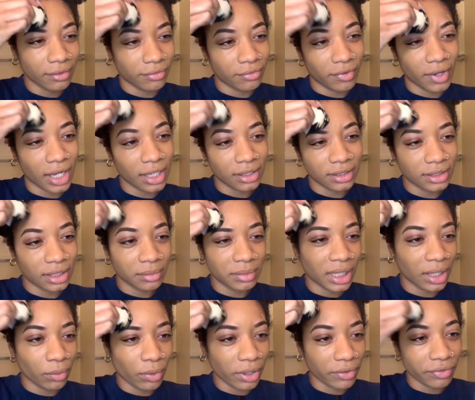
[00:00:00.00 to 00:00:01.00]
find something that
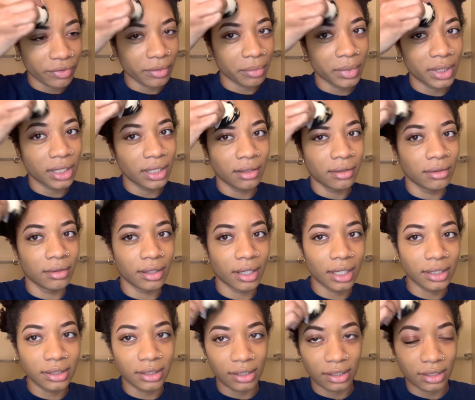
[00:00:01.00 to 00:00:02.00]
works for me, I
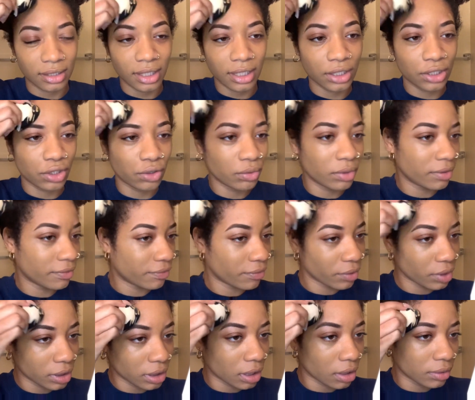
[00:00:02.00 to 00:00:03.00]
just stick to it for
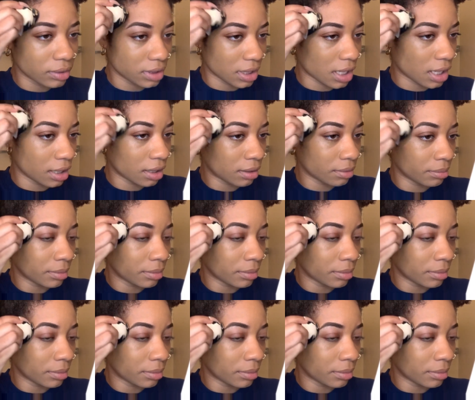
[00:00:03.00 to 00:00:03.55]
a long time.